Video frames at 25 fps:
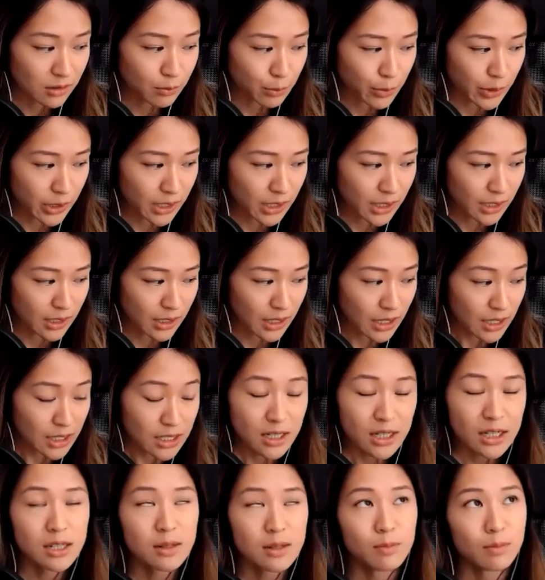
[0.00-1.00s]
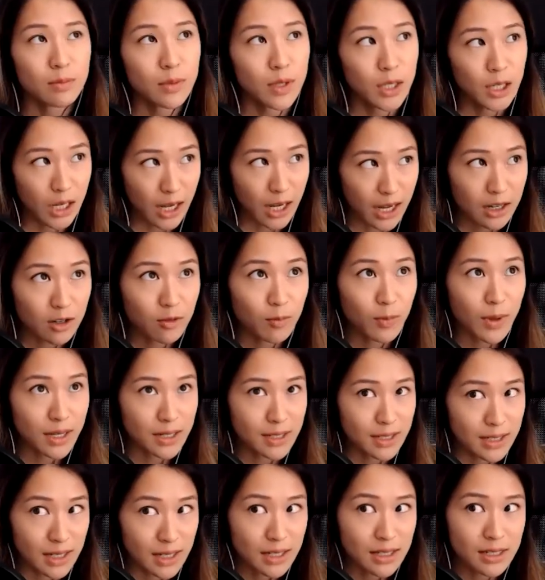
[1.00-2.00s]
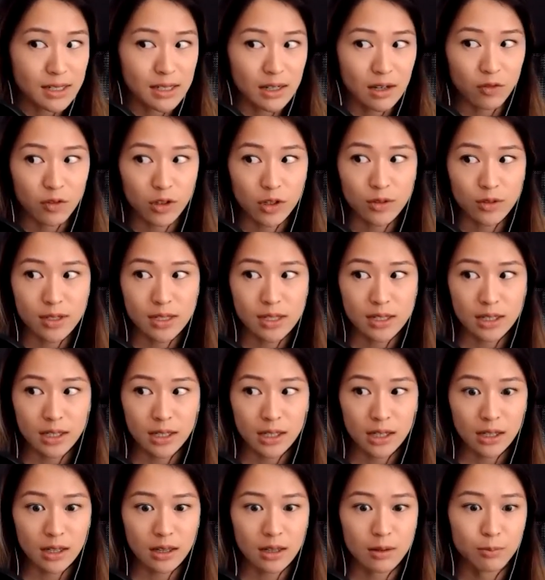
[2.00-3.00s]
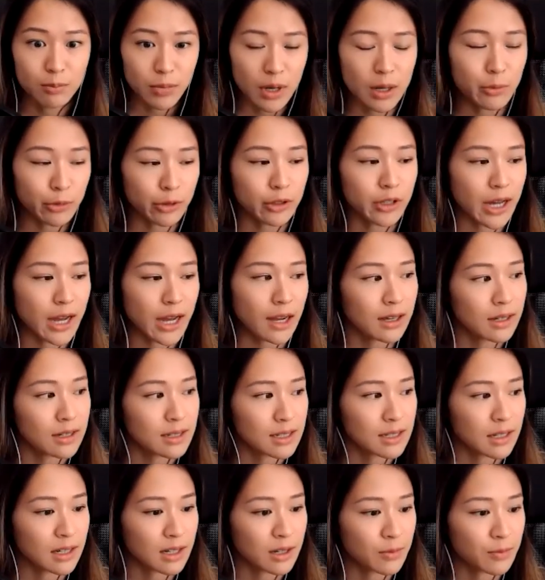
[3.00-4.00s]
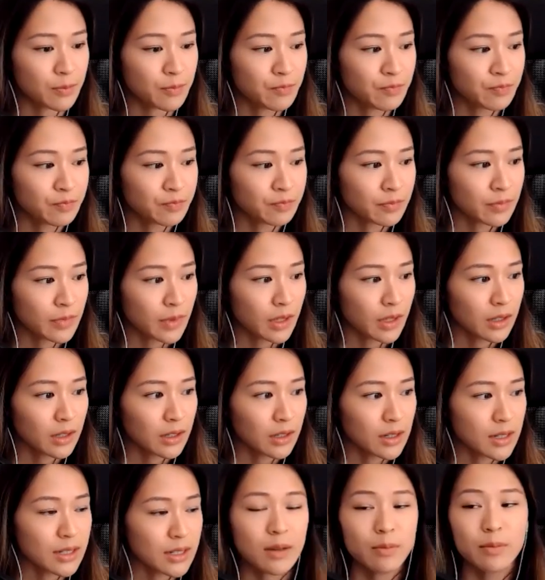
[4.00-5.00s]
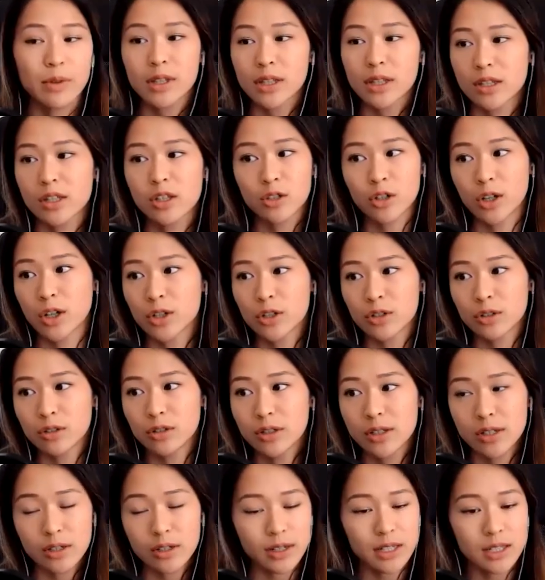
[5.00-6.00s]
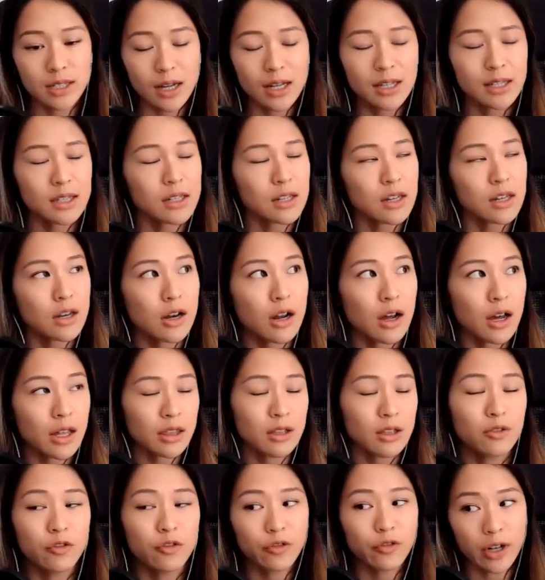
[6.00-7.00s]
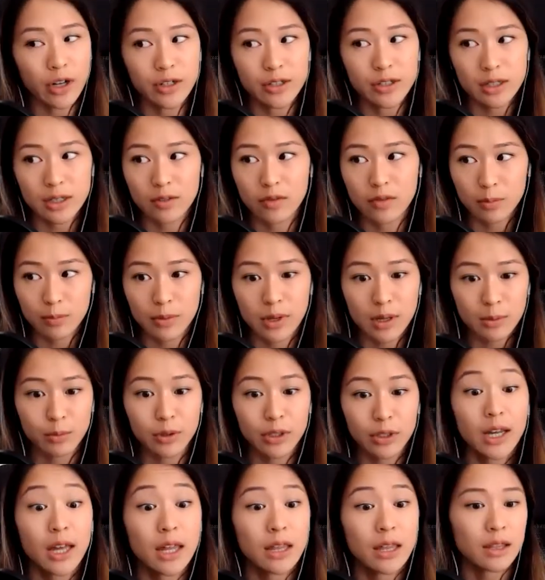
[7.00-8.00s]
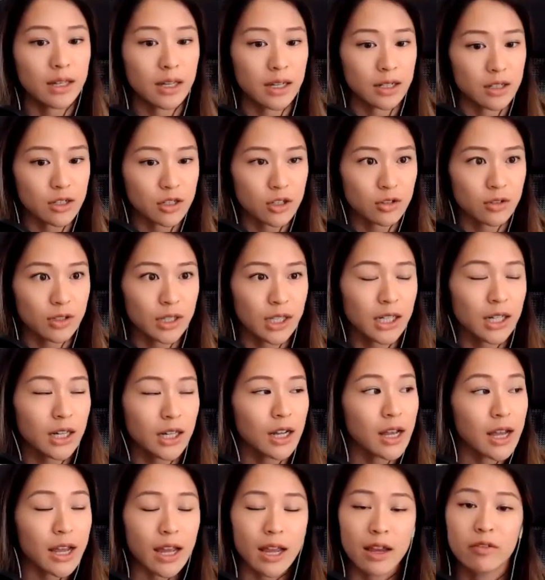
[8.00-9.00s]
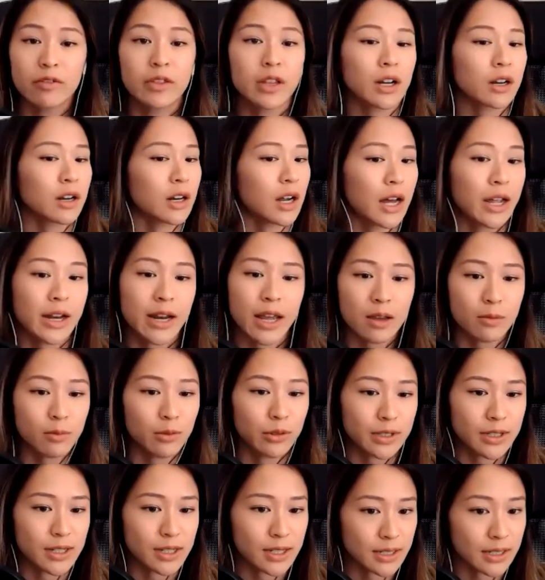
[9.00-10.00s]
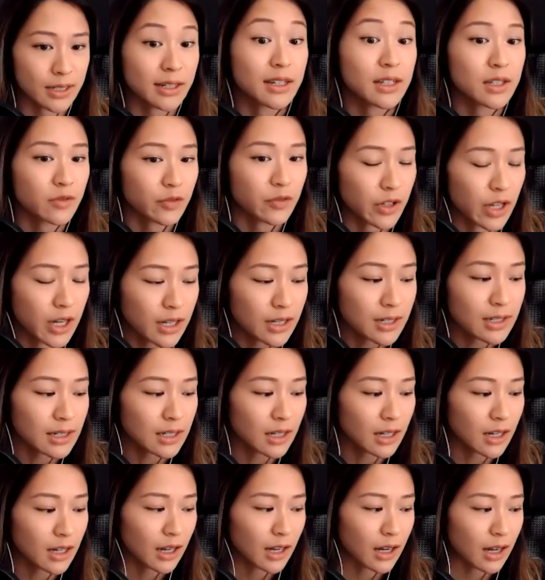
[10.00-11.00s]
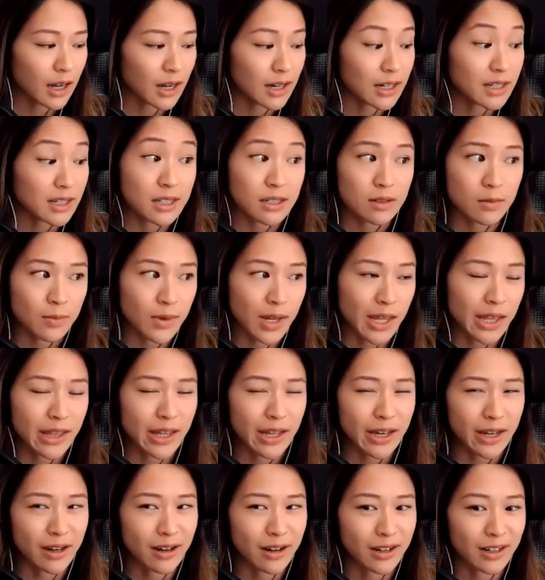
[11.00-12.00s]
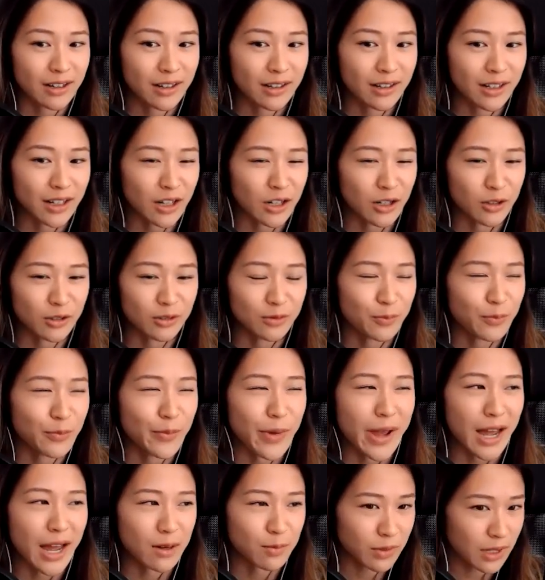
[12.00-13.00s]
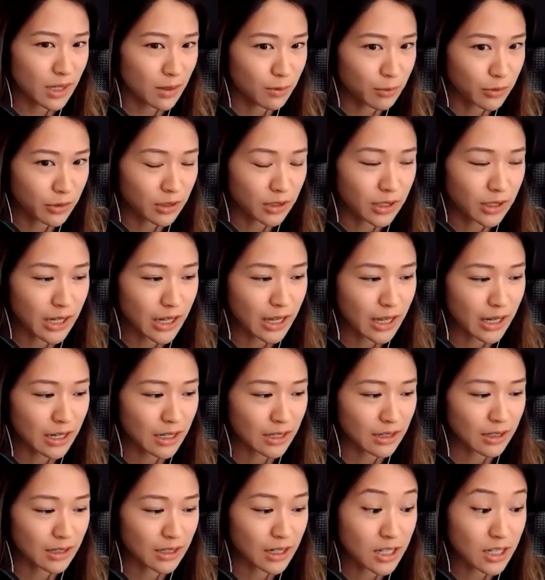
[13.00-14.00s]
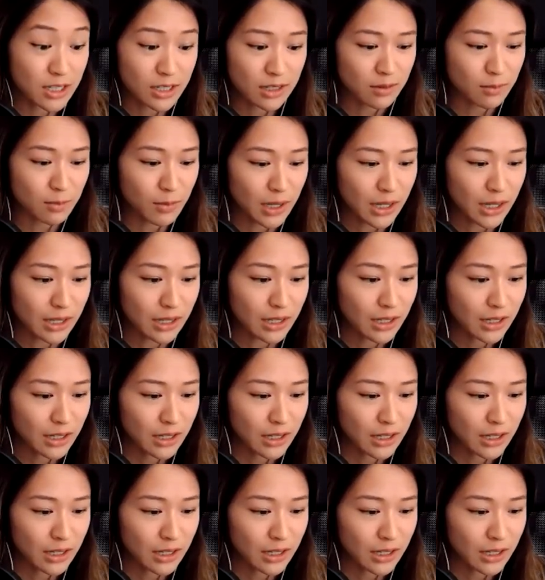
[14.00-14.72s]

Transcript: but it does kind of makes sense if you see the bubble as um, something that's structural. So it's it's not the fault of the people in the industry if they're unable to see its flaws. It doesn't mean they are, you know, bad people and it, it doesn't mean